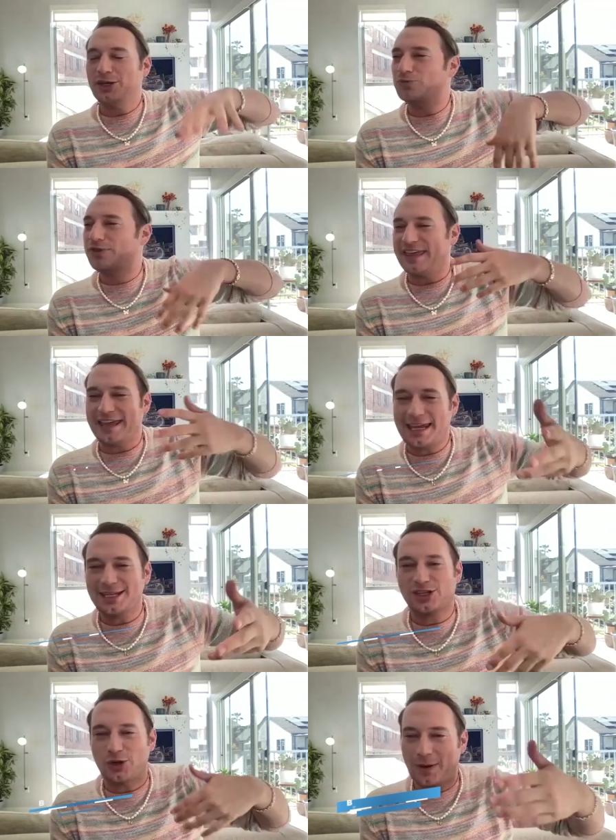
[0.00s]
you think
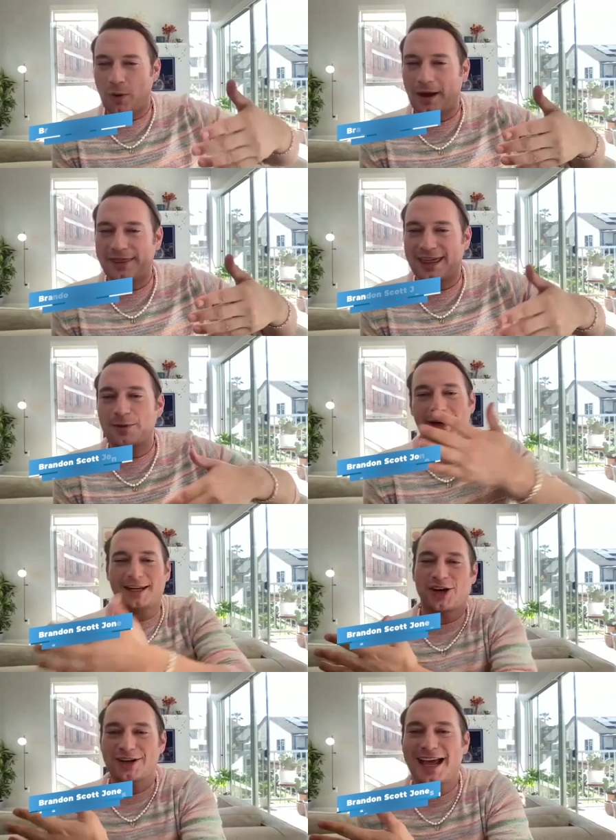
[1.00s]
he's doing one thing, but
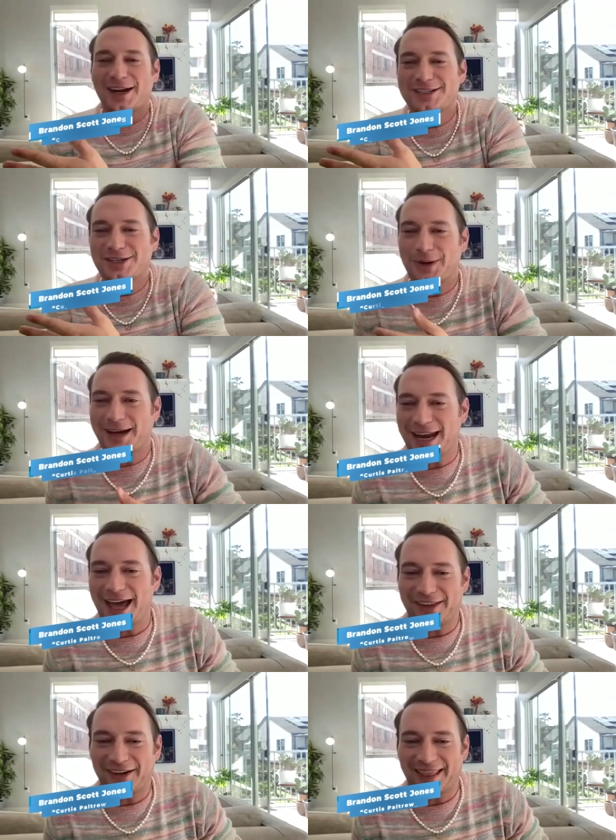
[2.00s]
it turns out he's doing
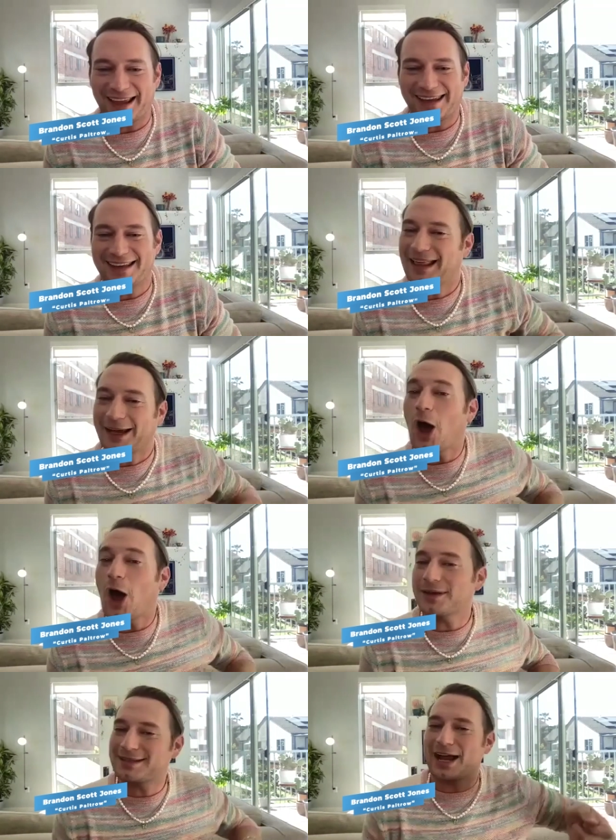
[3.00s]
another. Like he's like,
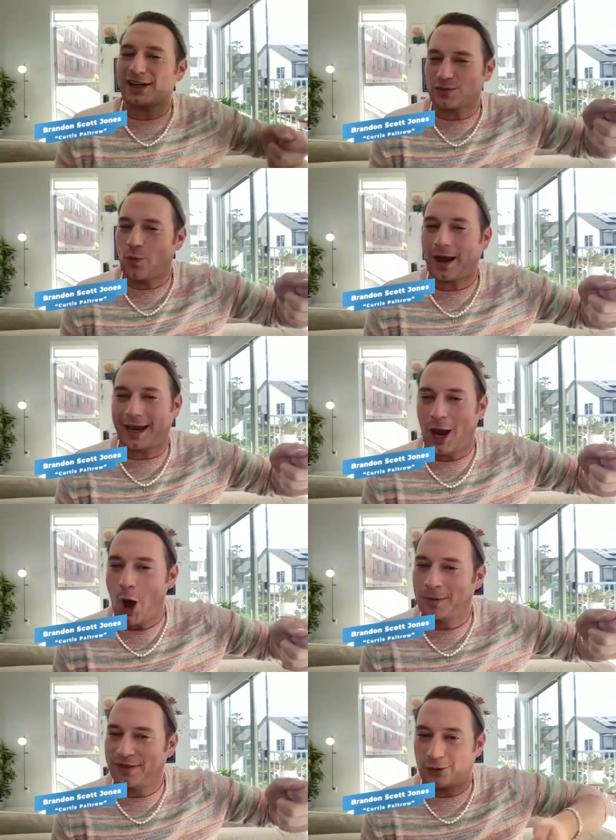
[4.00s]
oh, he's not just walking
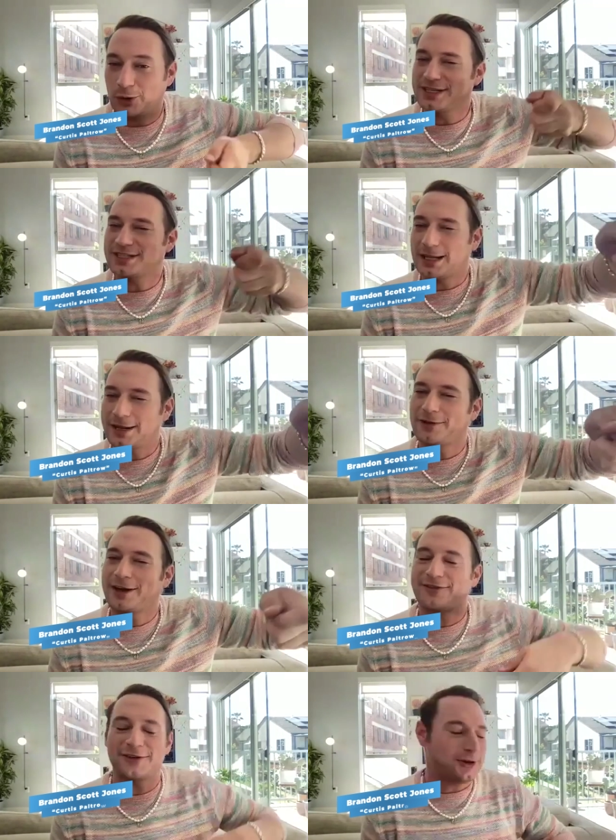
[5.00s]
home with food; he's
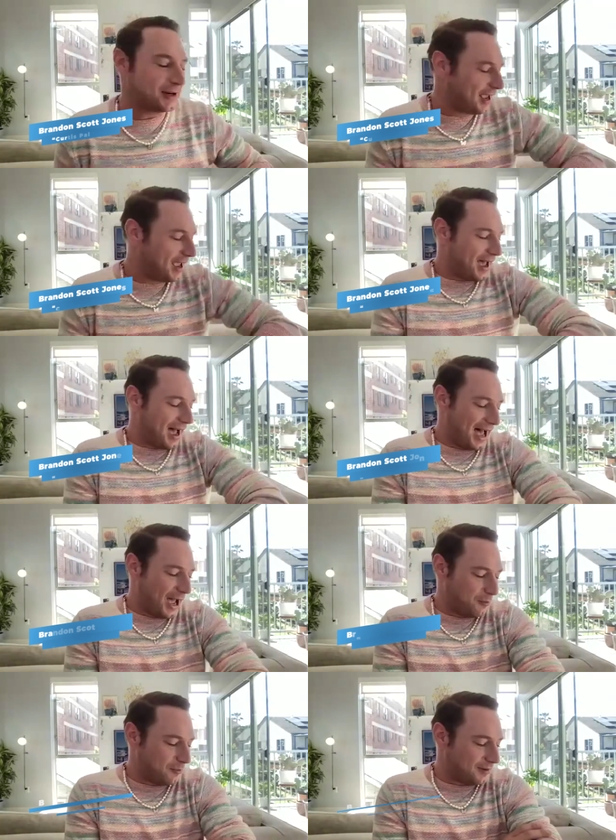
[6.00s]
delivering food.
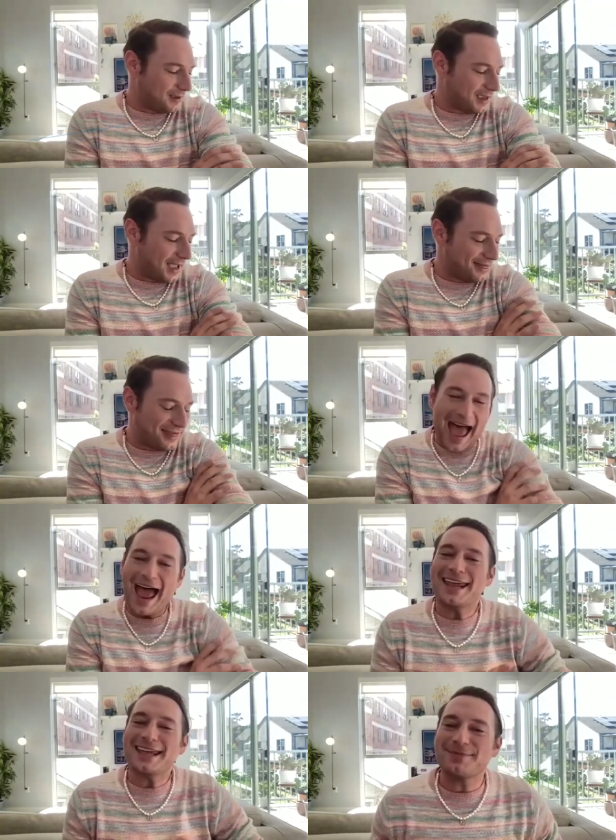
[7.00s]
Um,
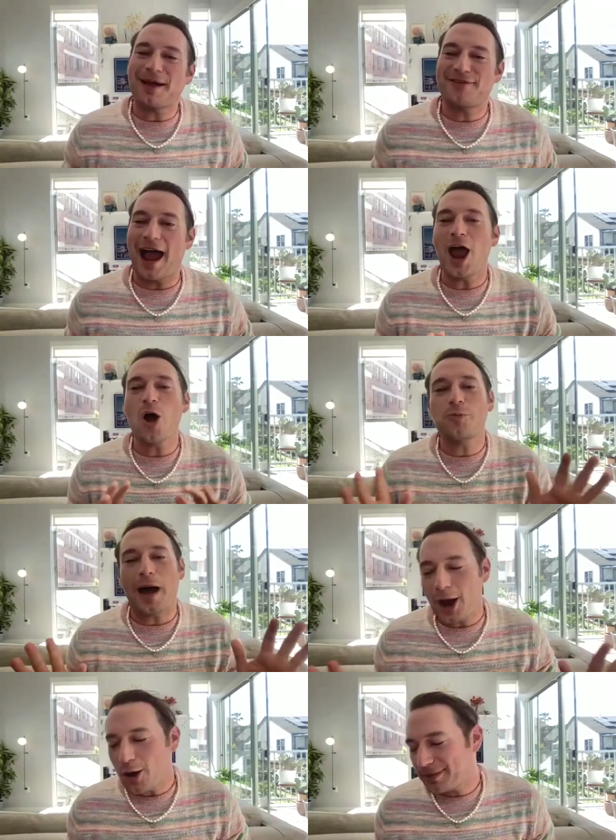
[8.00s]
that is my favorite. I hope
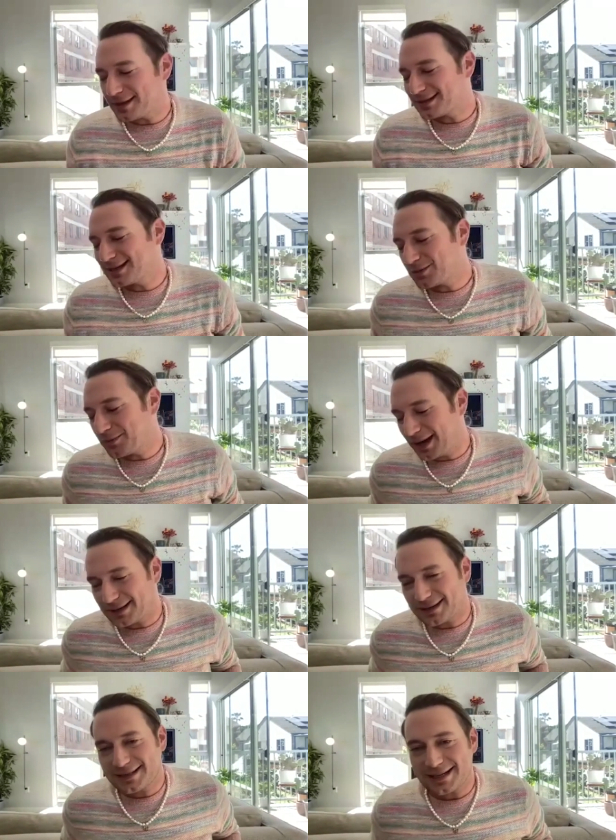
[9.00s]
I hope this season we get
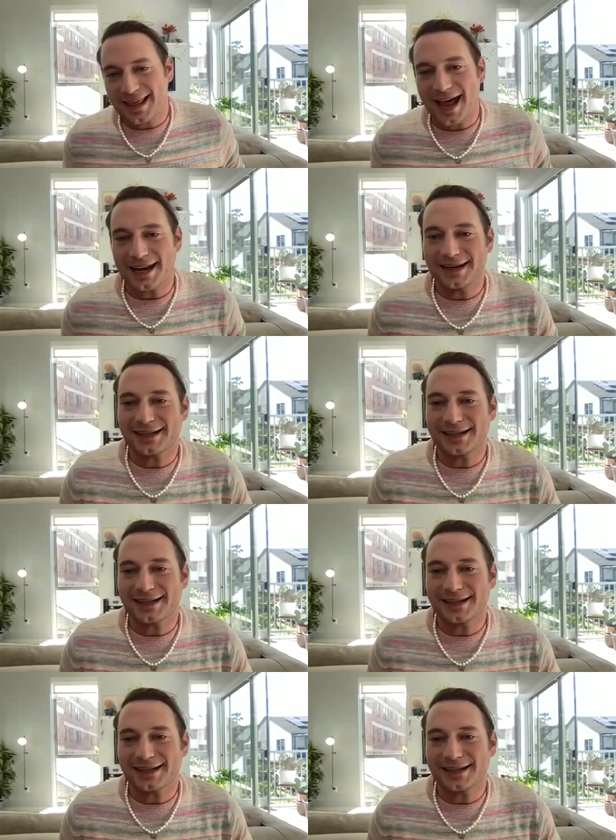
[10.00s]
to see that.